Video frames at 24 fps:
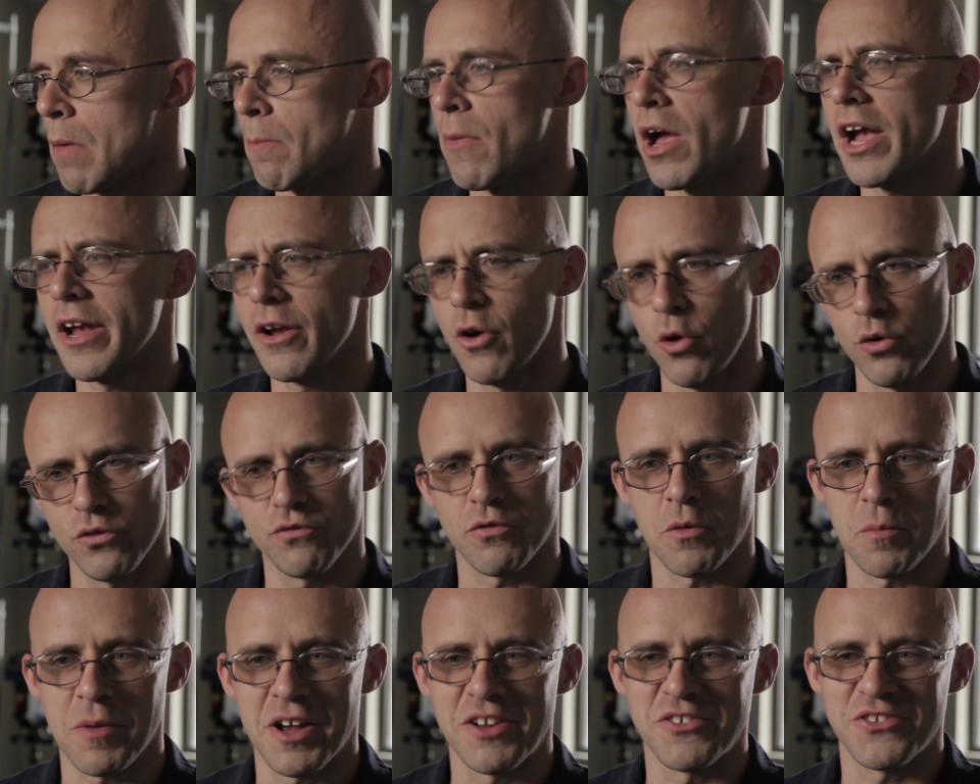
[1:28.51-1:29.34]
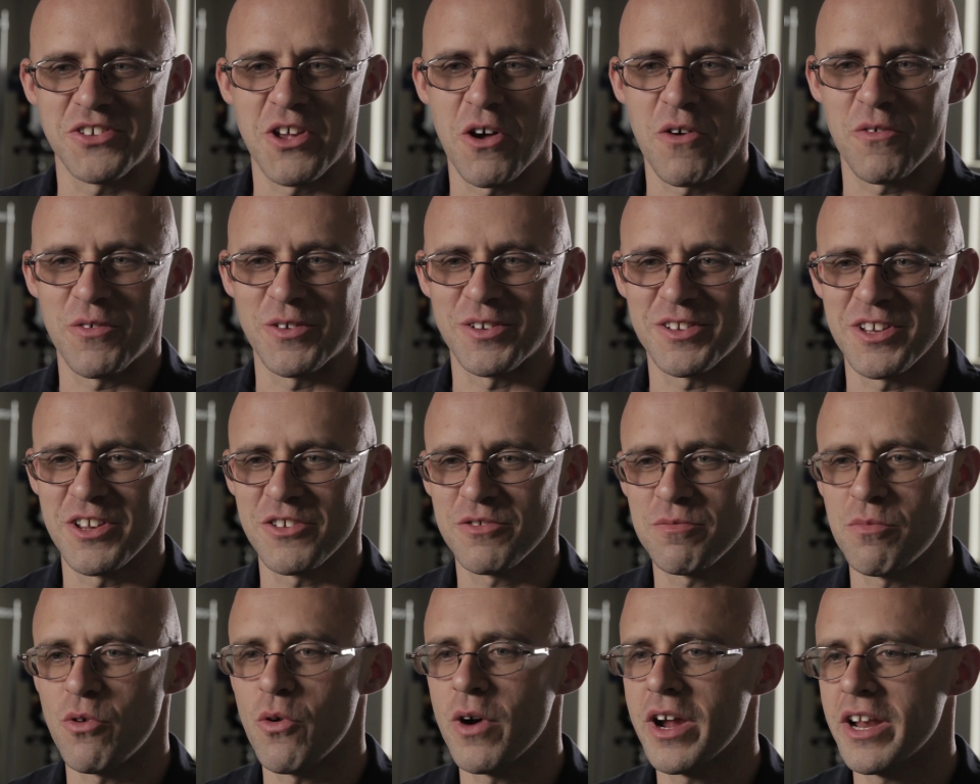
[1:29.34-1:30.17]
My goals for myself at
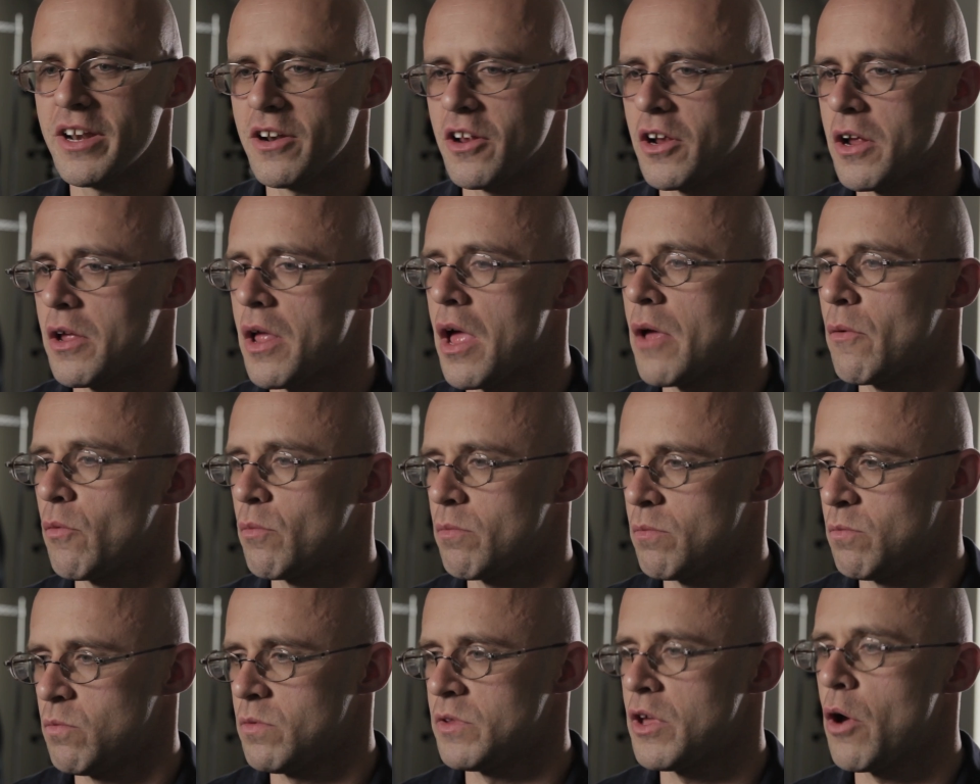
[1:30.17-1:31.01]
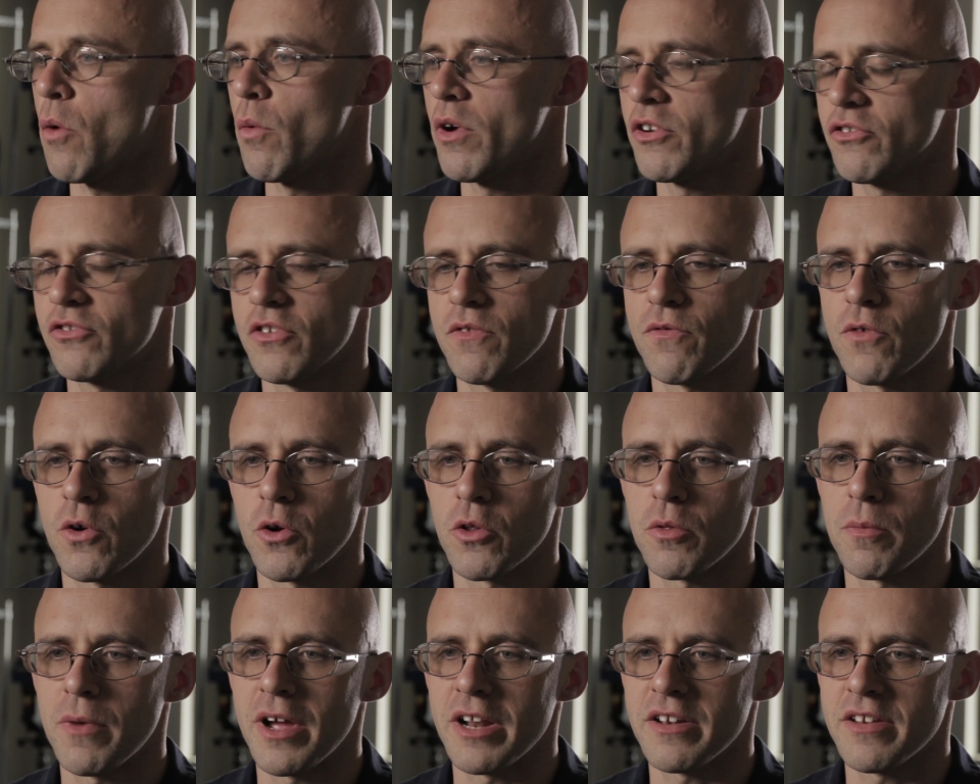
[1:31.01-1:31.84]
this point, I wish to
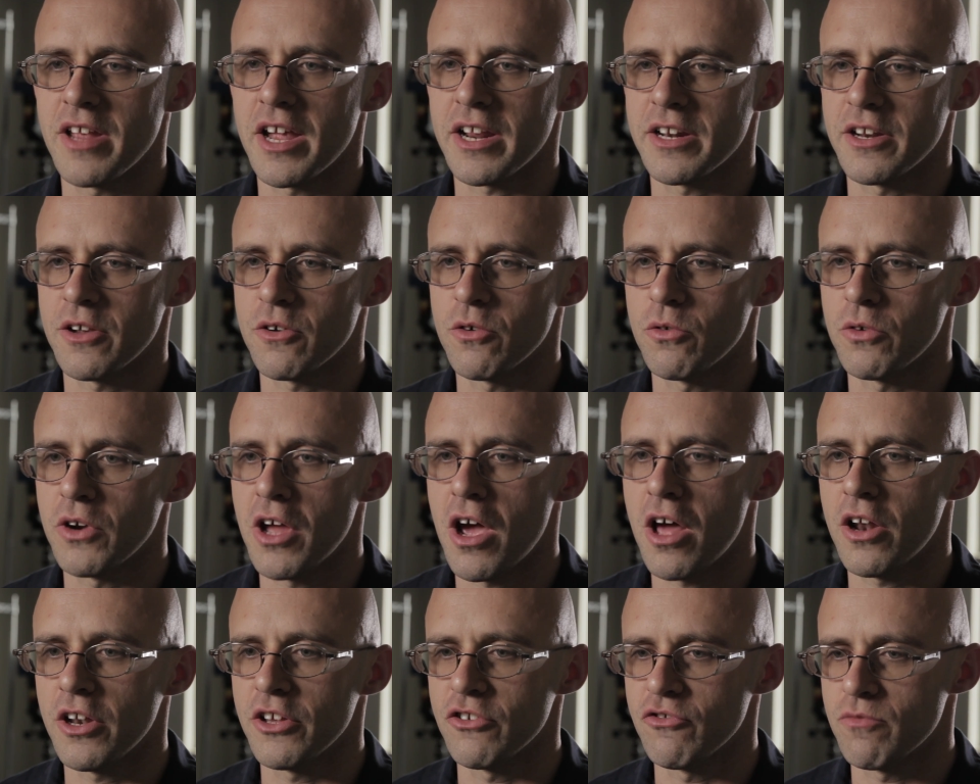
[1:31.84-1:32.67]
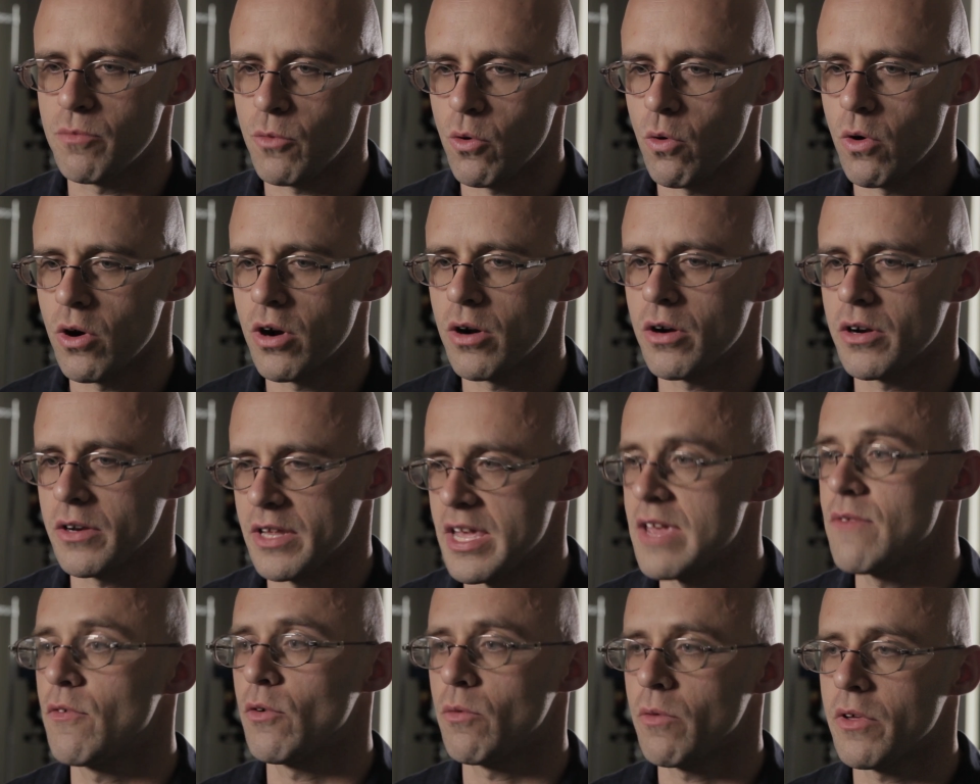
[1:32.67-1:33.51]
further my technical knowledge more,
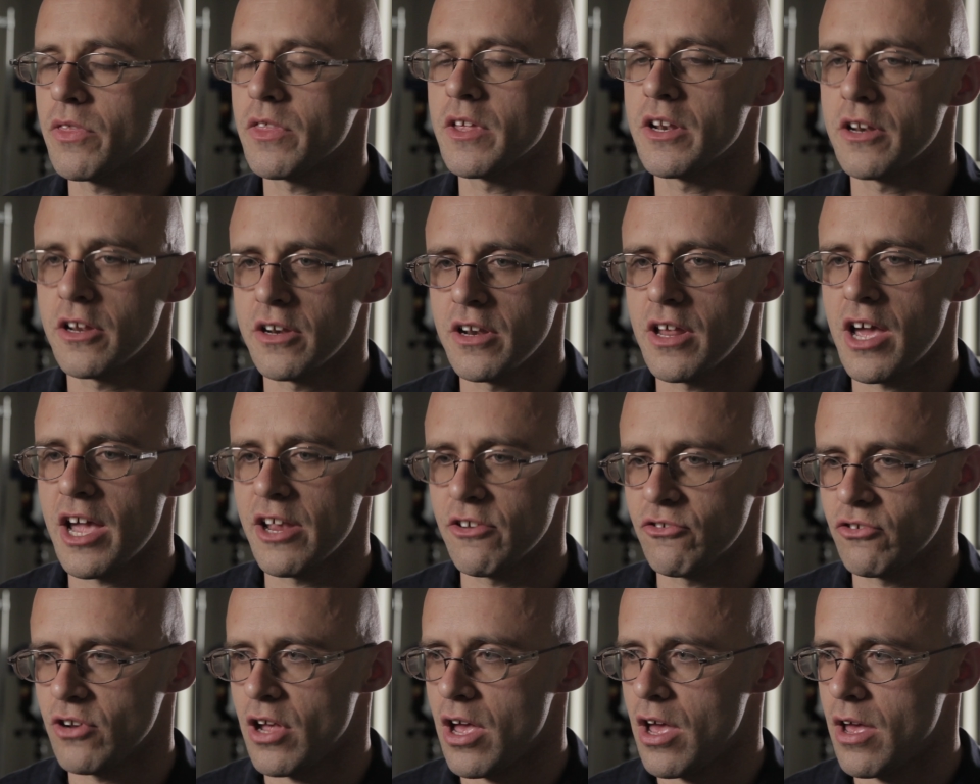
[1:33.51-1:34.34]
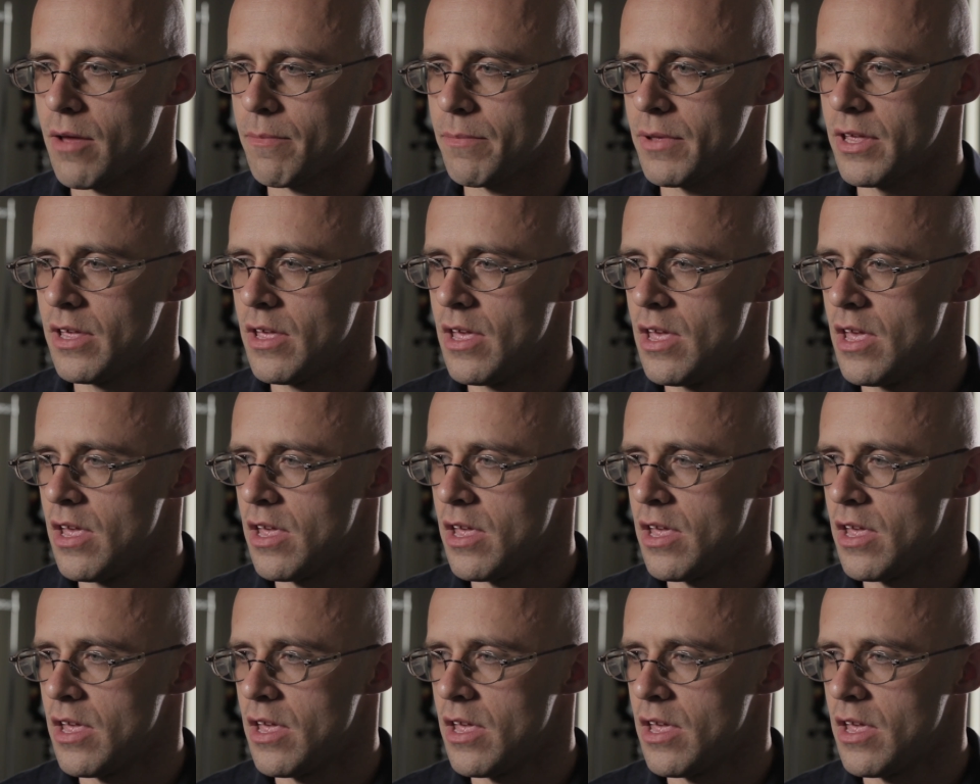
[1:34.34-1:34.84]
even within the die shop,